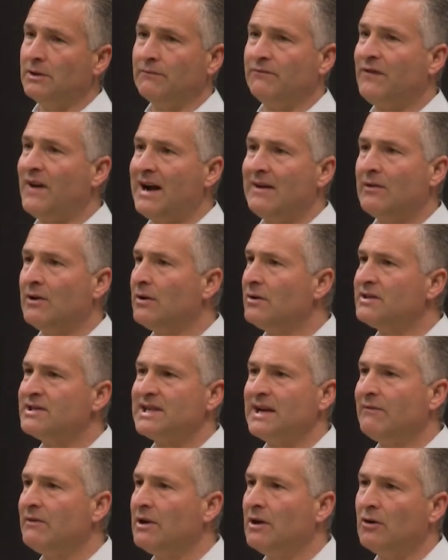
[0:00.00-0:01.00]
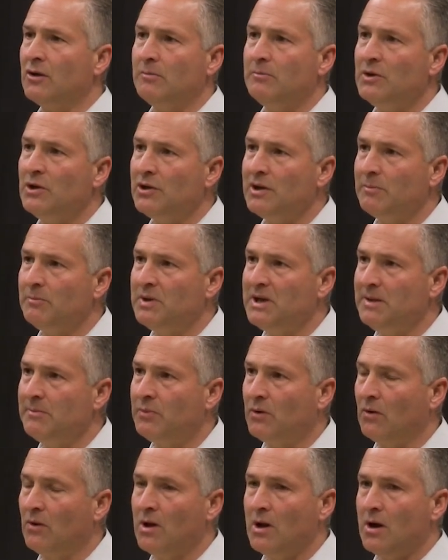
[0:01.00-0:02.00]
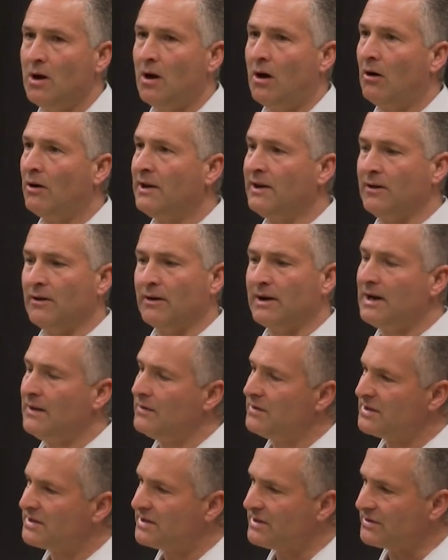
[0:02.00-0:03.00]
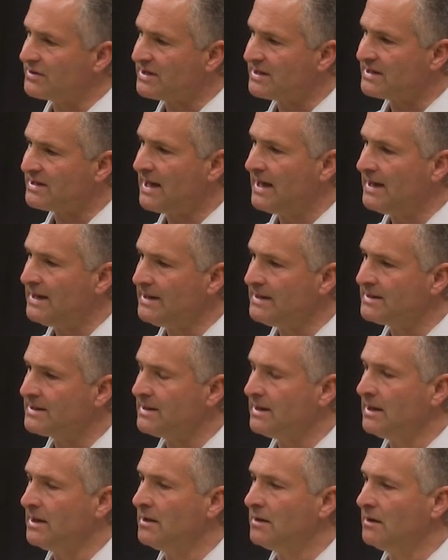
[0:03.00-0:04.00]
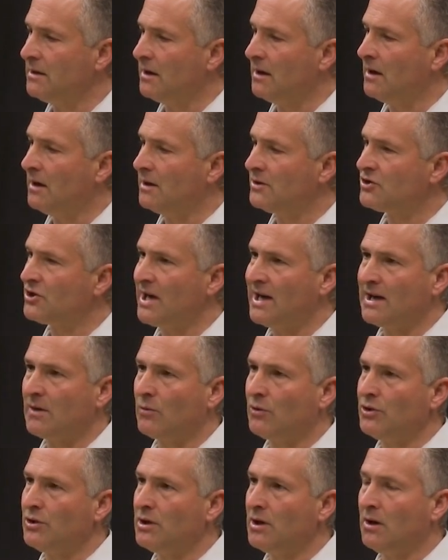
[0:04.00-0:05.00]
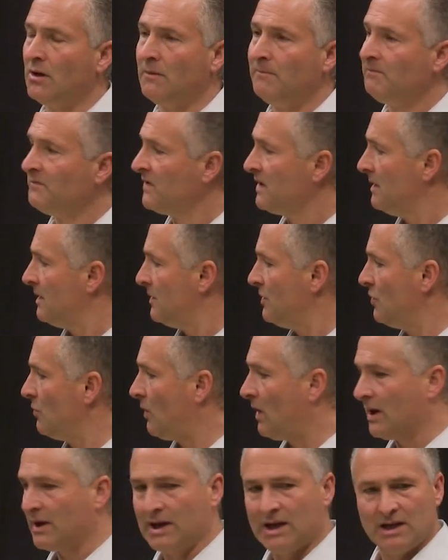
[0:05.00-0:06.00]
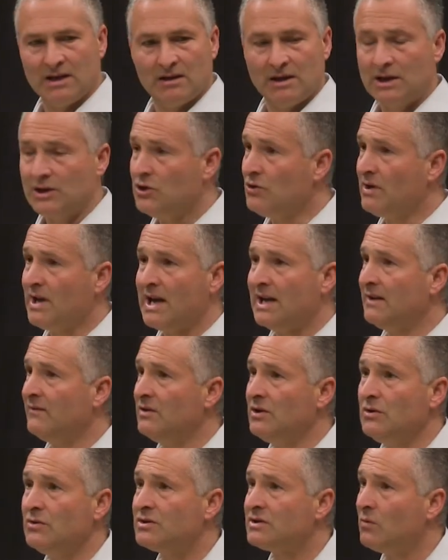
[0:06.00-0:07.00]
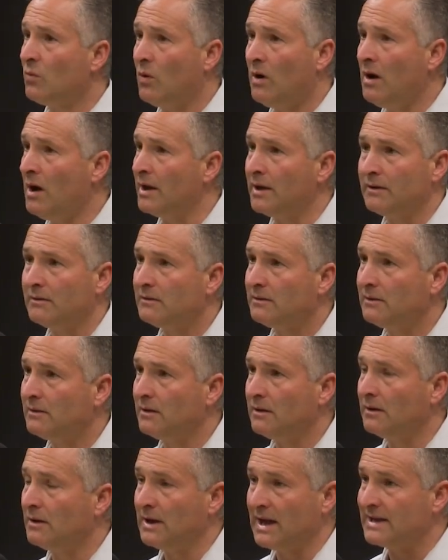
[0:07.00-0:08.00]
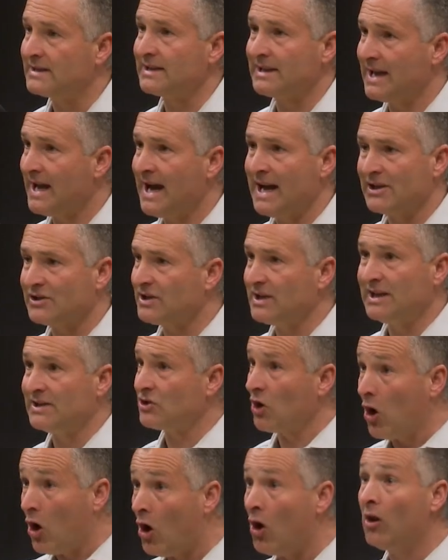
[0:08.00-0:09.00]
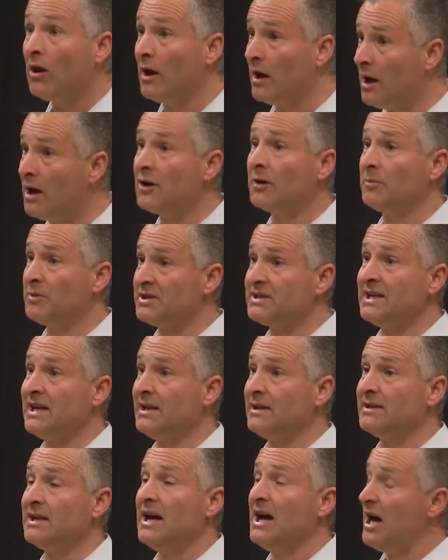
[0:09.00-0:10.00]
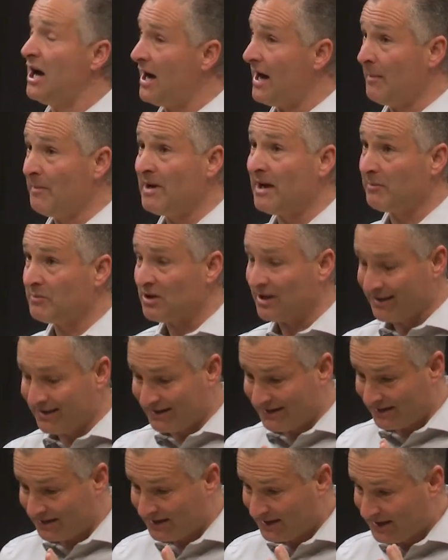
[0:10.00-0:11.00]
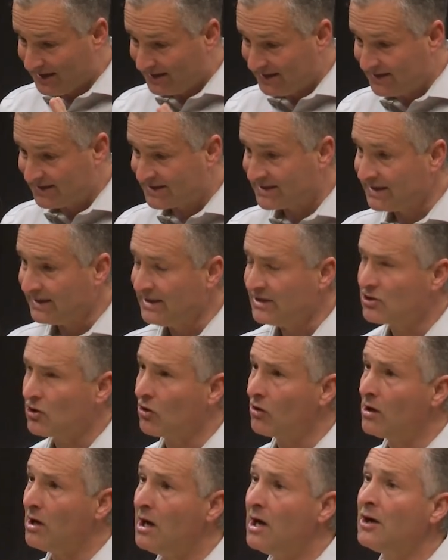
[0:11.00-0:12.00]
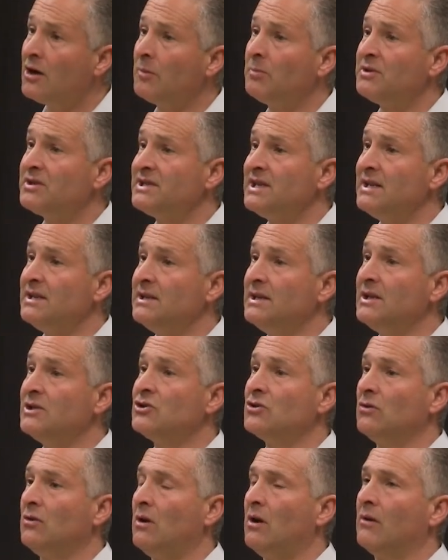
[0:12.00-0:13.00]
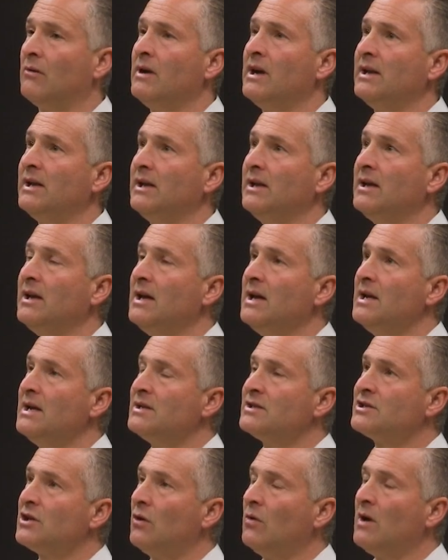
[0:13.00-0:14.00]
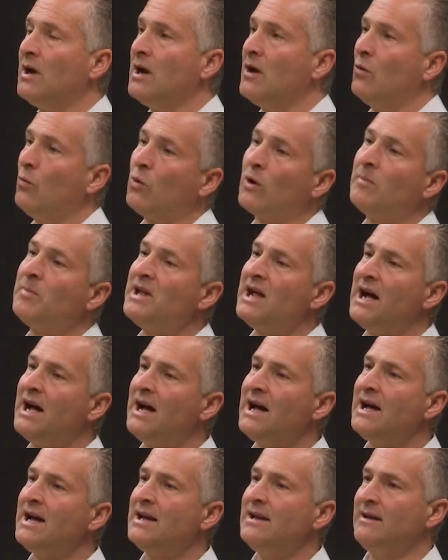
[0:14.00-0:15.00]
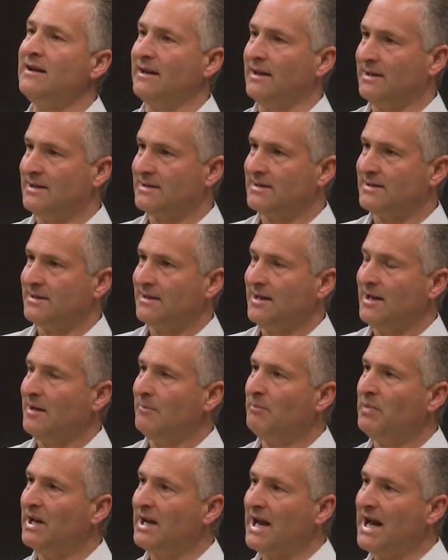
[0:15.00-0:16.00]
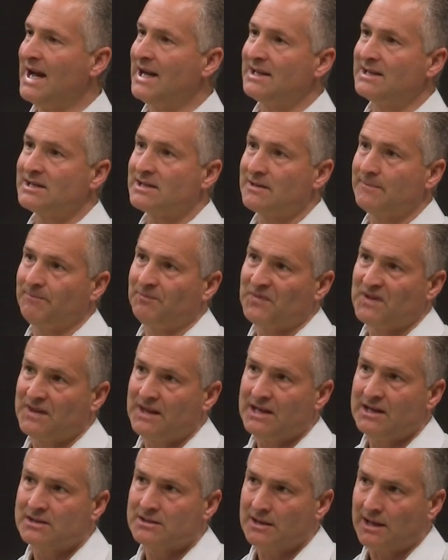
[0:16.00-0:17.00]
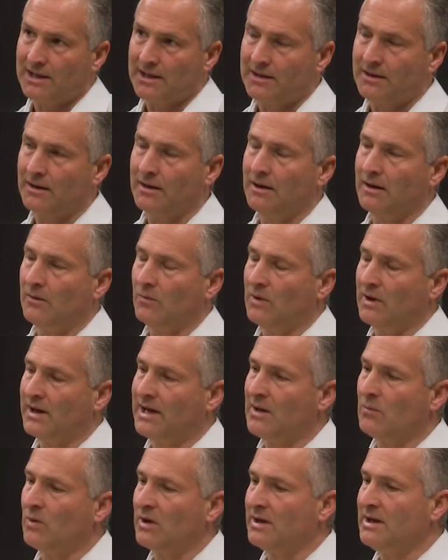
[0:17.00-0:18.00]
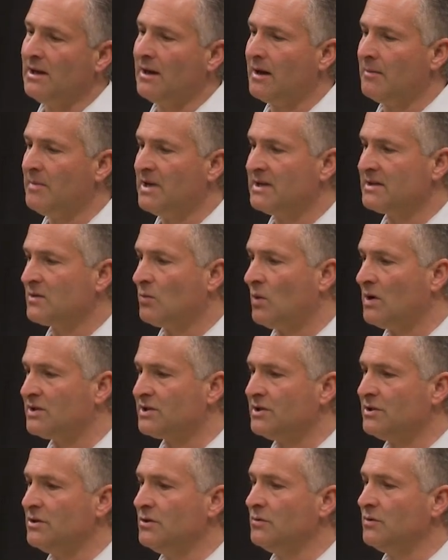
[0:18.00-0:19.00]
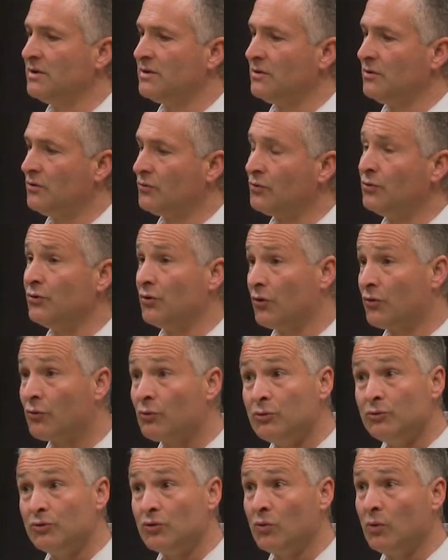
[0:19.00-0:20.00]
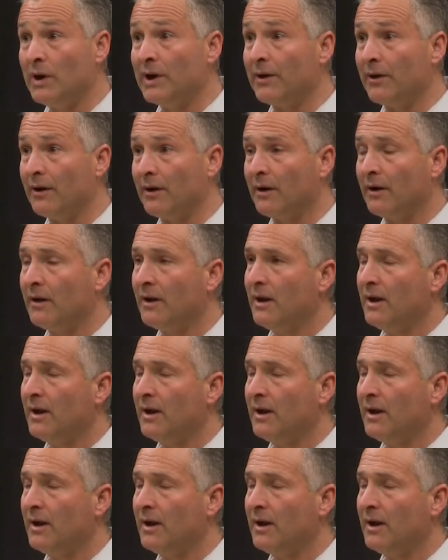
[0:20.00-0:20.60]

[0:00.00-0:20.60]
500, 700 million people already there. Again, there's societies in China where you walk in, you can't even use the yuan as a cash. It's all 100%. I mean, I'm talking these cities are 100% digital already. So we're behind it. But as things like, again, what Elon Musk wants to do through Twitter,